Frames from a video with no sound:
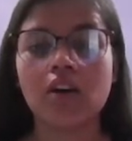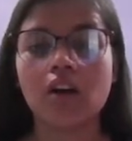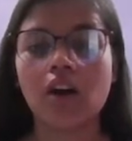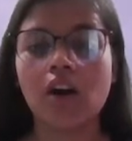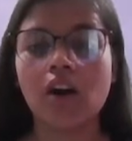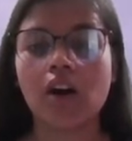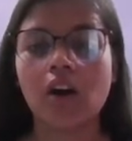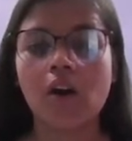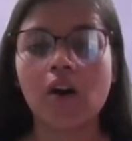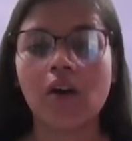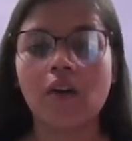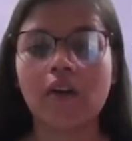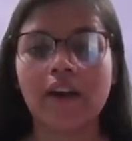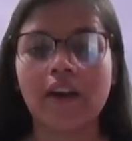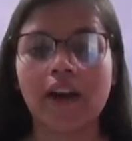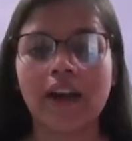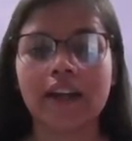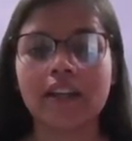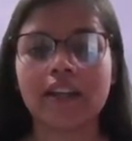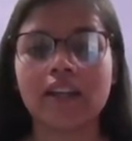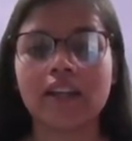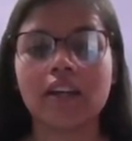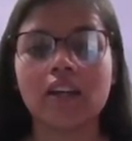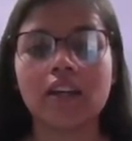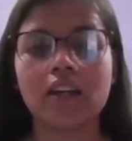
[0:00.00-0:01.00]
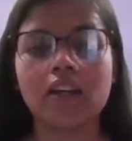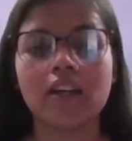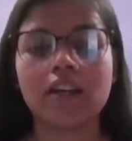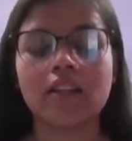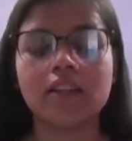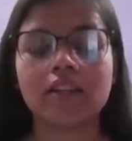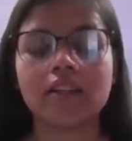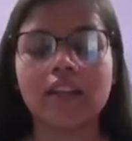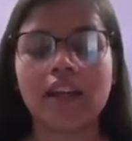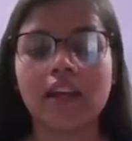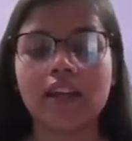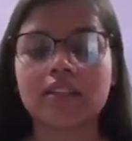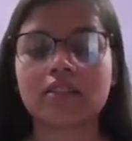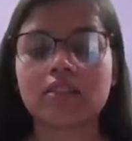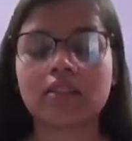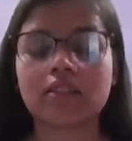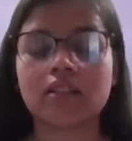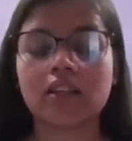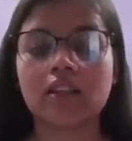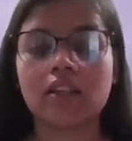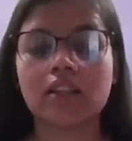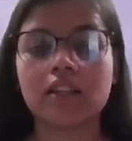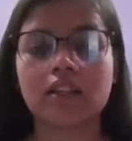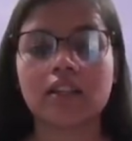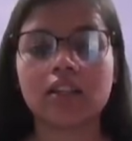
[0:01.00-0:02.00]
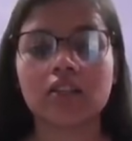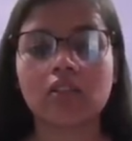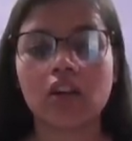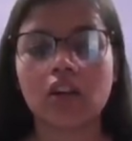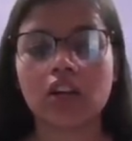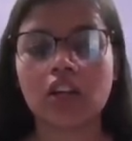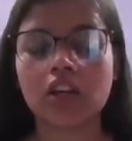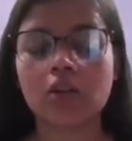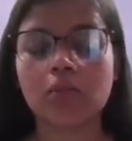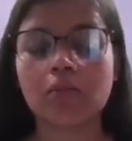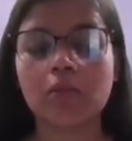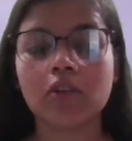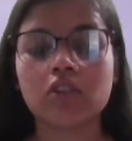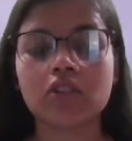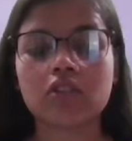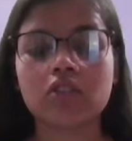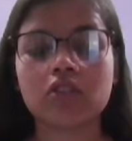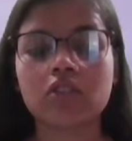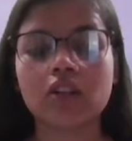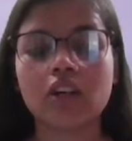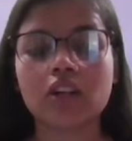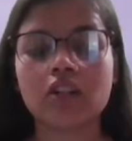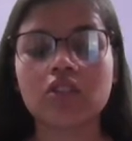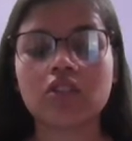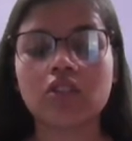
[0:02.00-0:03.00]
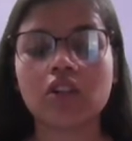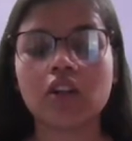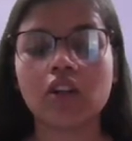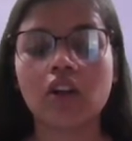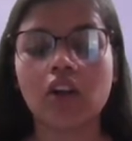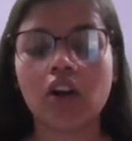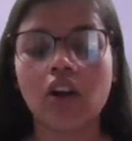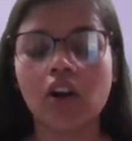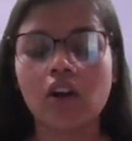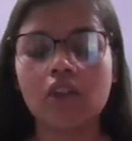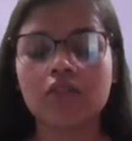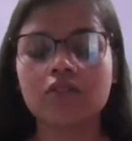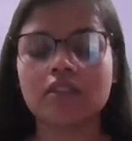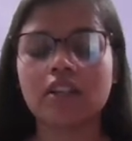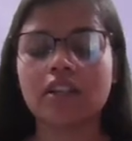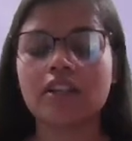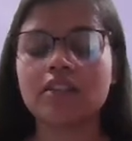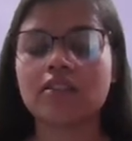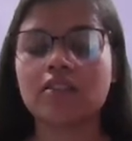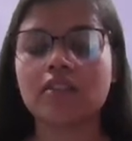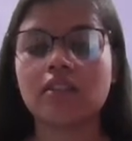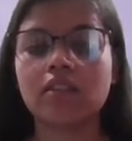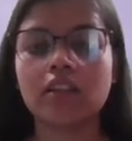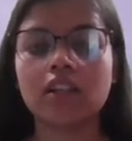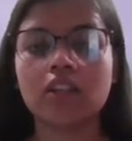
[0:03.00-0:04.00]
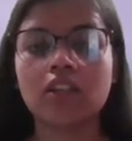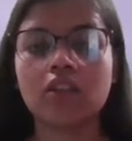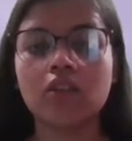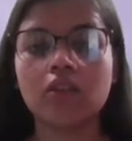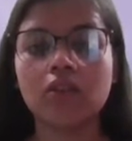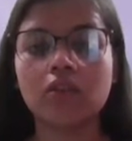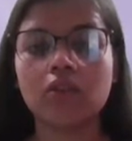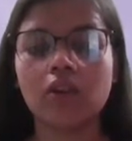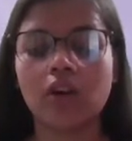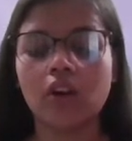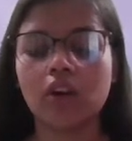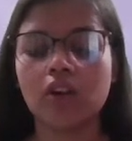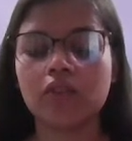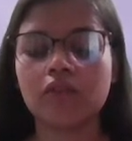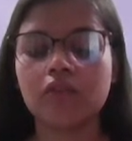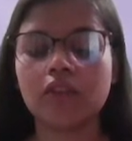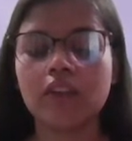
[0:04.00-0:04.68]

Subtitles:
All right. Next, talking about the structure of sensory neuron,